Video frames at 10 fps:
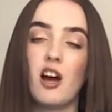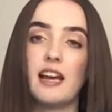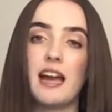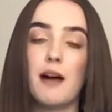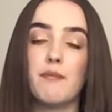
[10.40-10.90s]

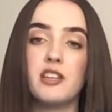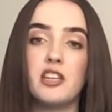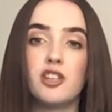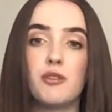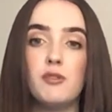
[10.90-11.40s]
I am
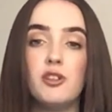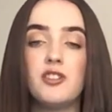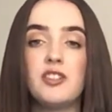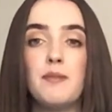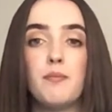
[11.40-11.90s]
the
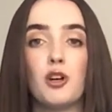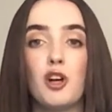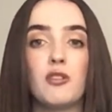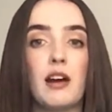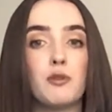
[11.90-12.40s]
Community
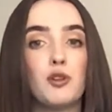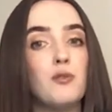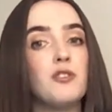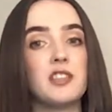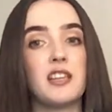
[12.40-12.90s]
Programme
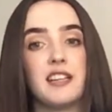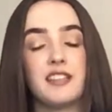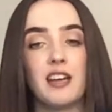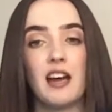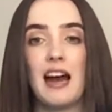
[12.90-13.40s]

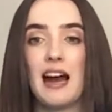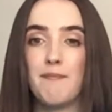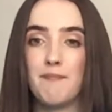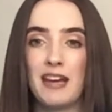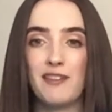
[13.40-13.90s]
Coordinator at
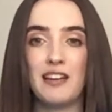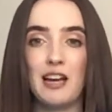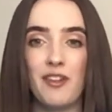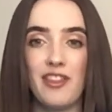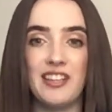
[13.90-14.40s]

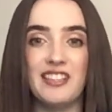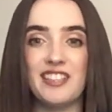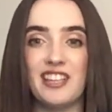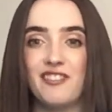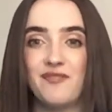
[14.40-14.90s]
Mayflower
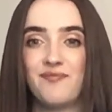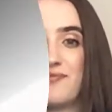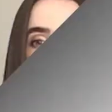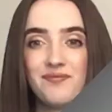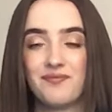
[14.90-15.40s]
Theatre.
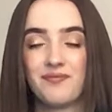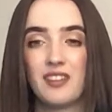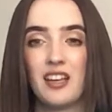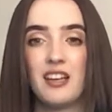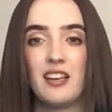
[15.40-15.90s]

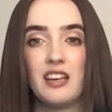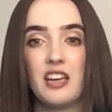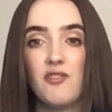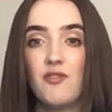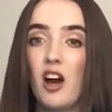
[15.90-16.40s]

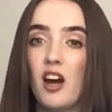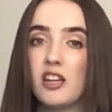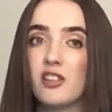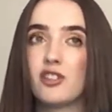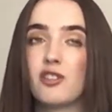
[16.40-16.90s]
If
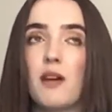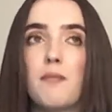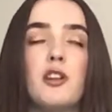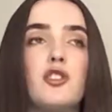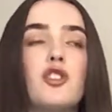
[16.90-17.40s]
I could describe
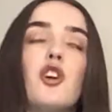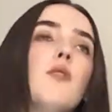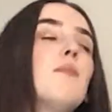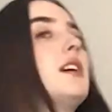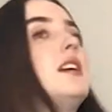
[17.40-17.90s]
my
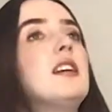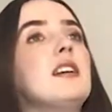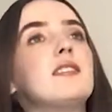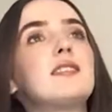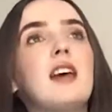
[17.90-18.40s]
job
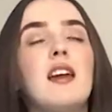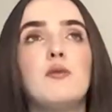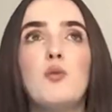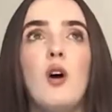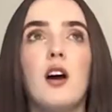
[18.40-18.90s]
in
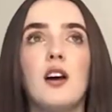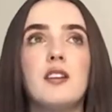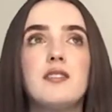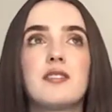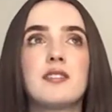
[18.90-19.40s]
10
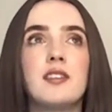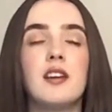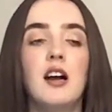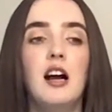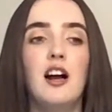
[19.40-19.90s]
words,
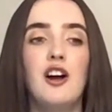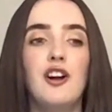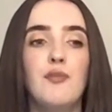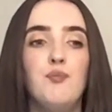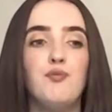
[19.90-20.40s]

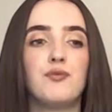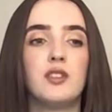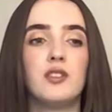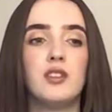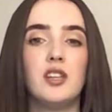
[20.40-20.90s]
um,
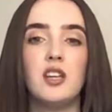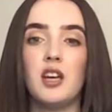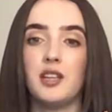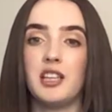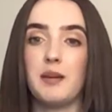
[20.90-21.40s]

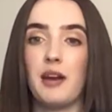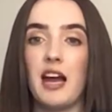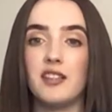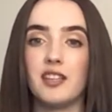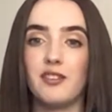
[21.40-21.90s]
I'm going to get my
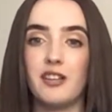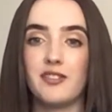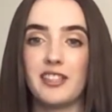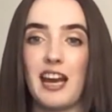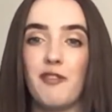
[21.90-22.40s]
hands out now
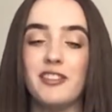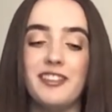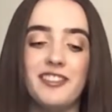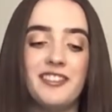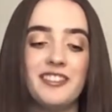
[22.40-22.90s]
to
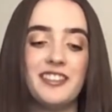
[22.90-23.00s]
count.